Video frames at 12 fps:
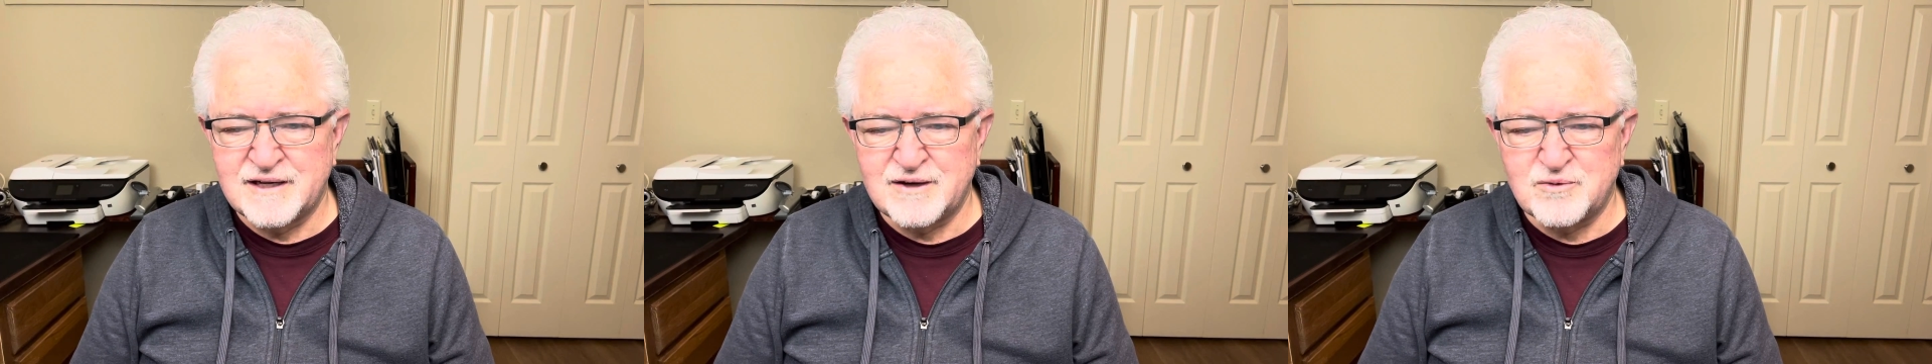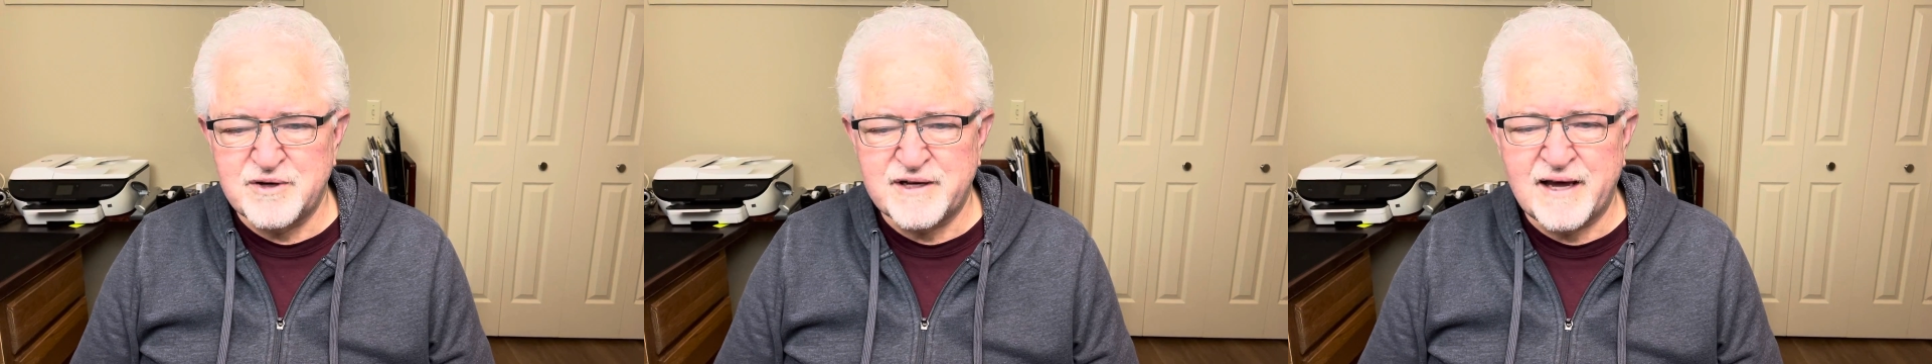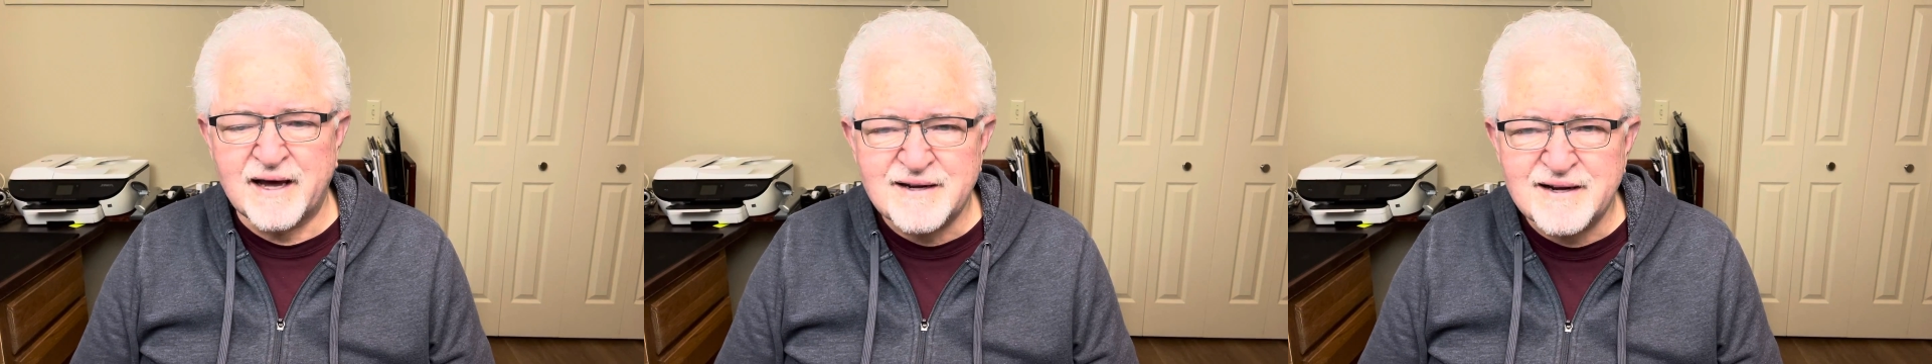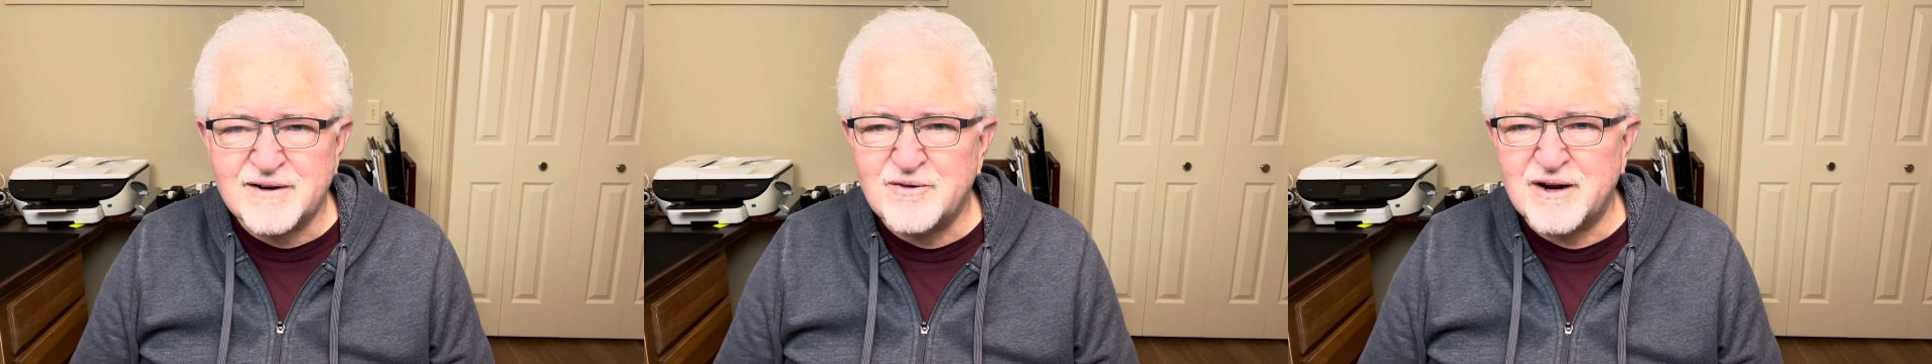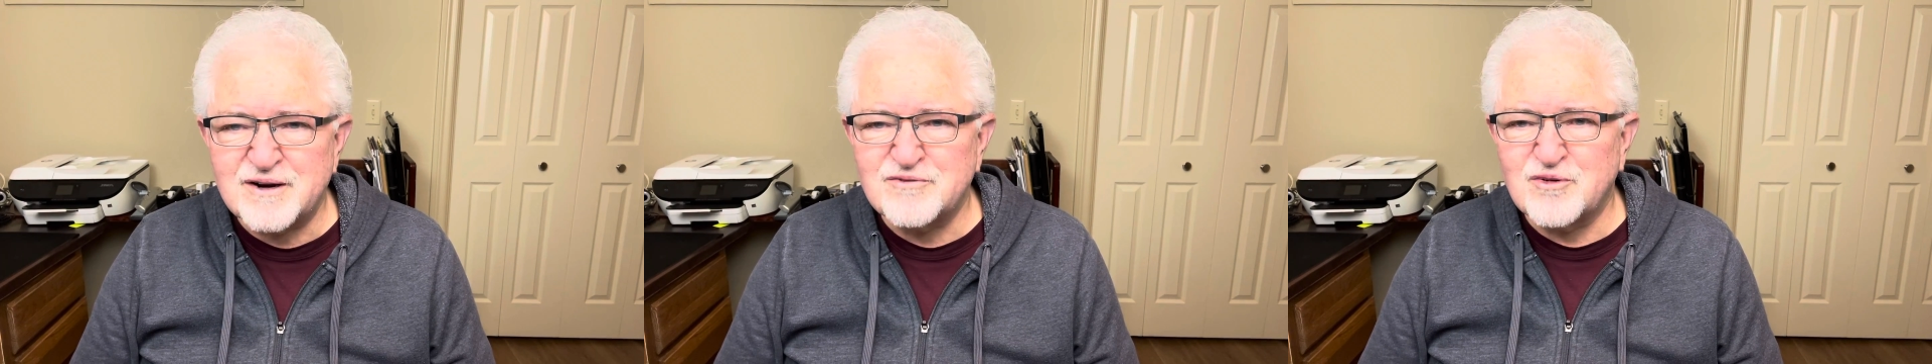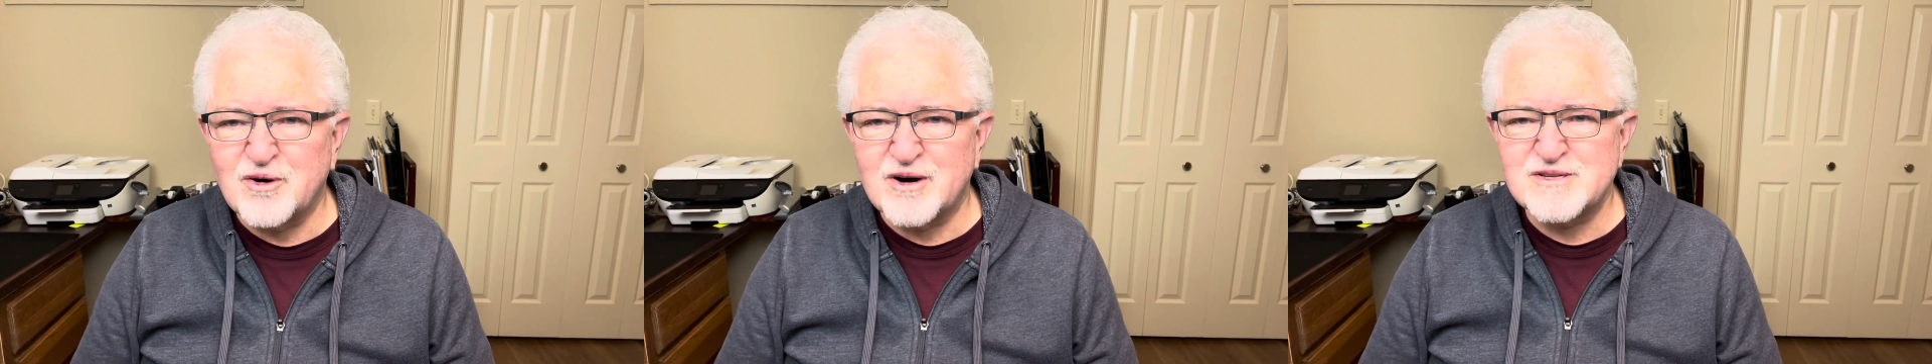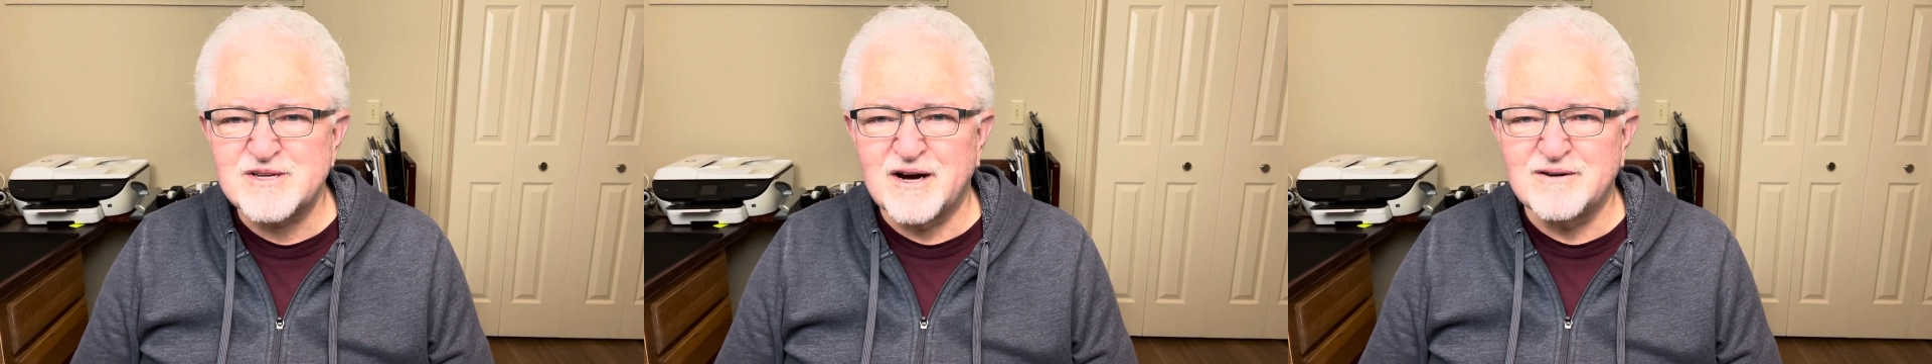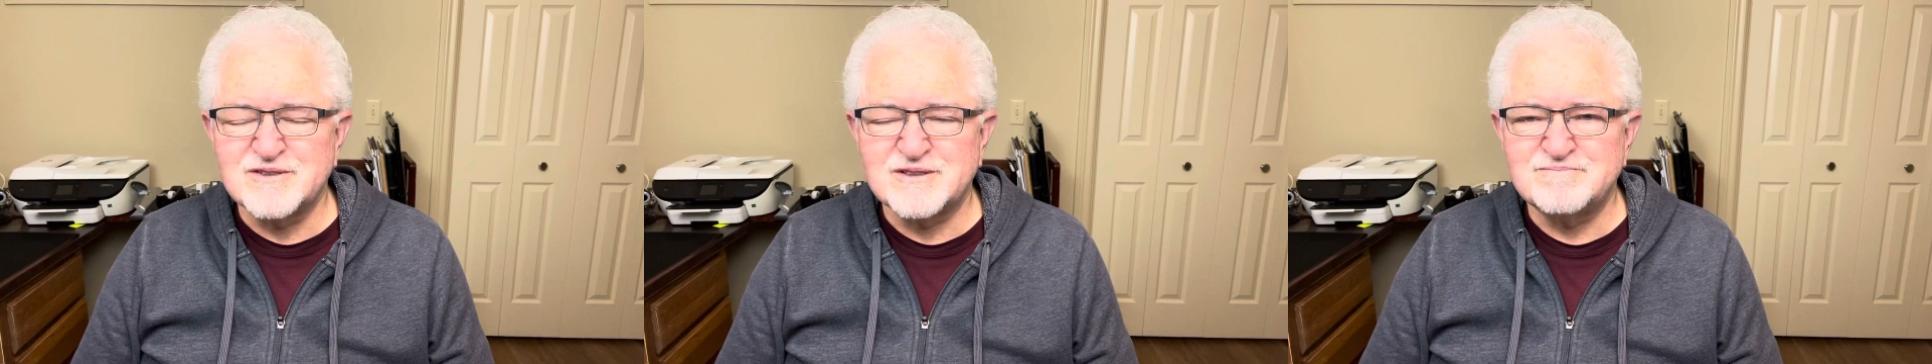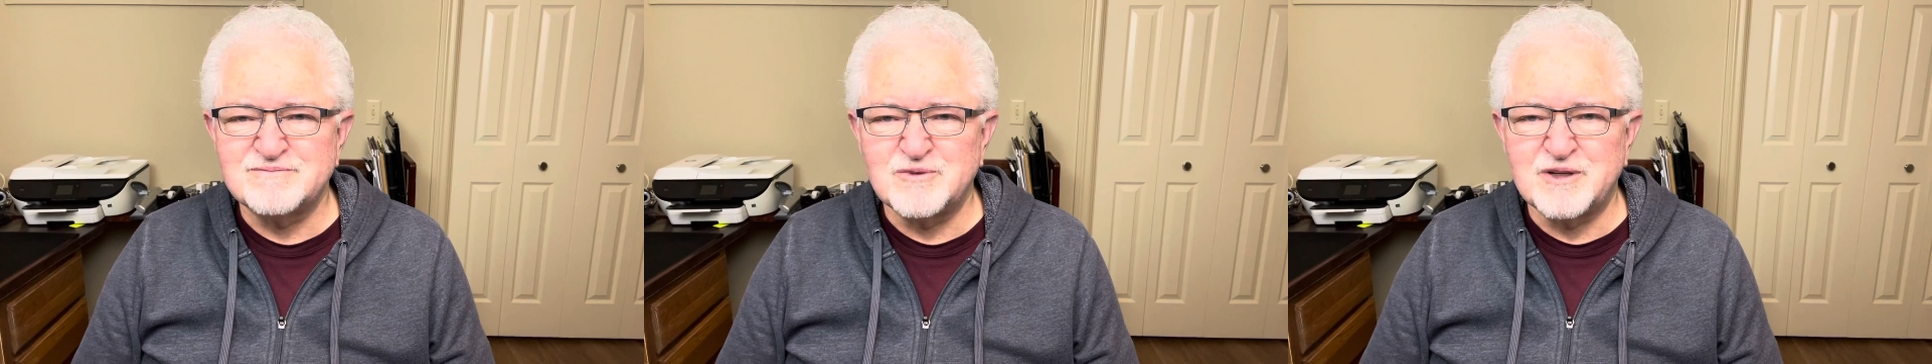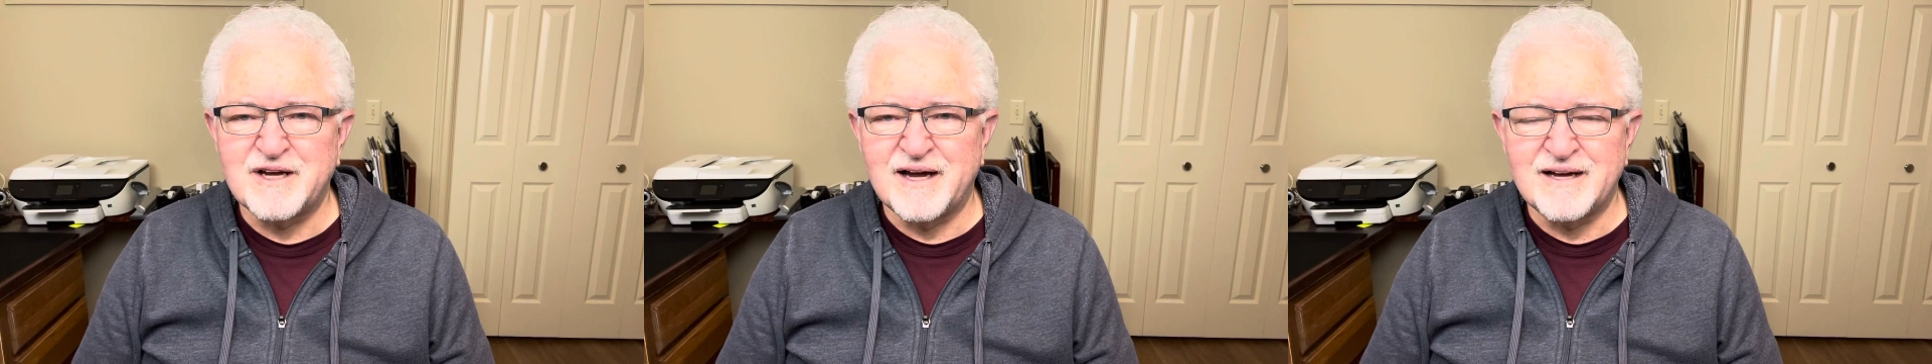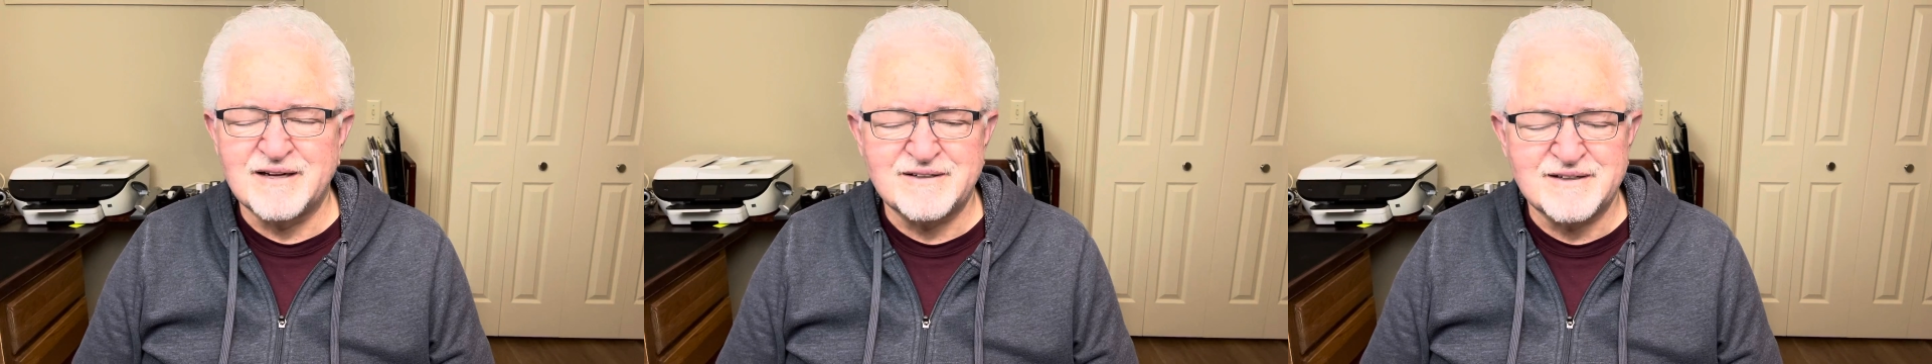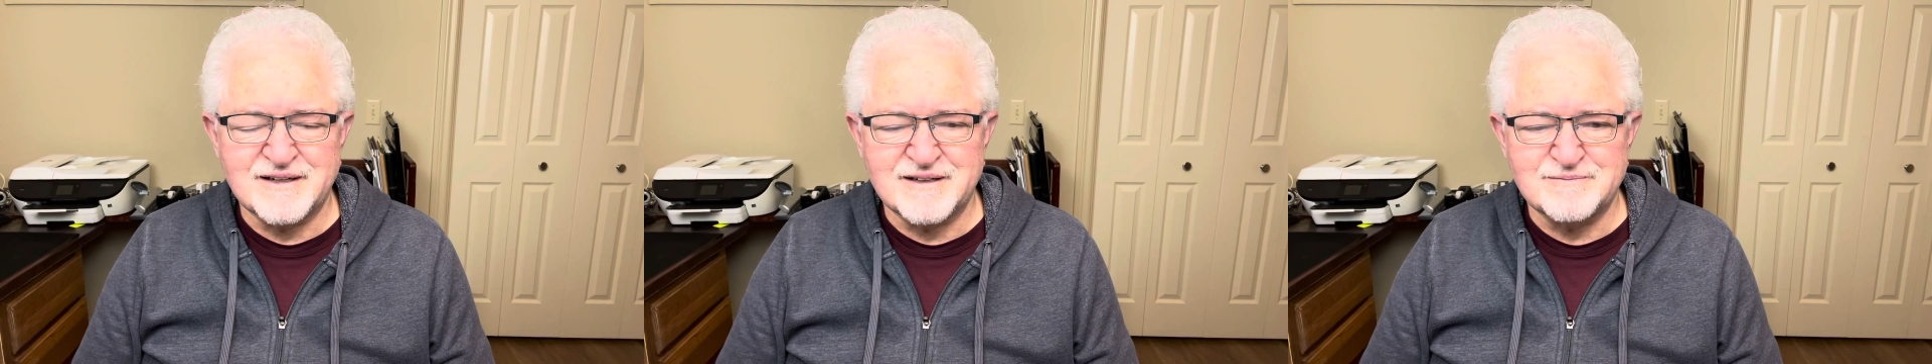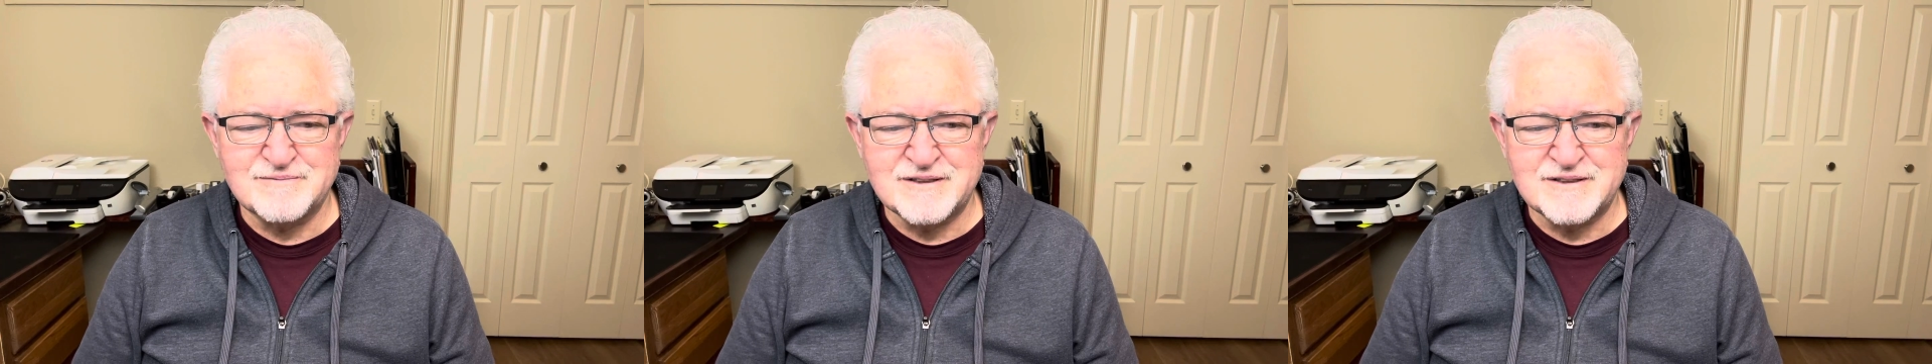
Uh, we can't take credit for ourselves. We can't uh,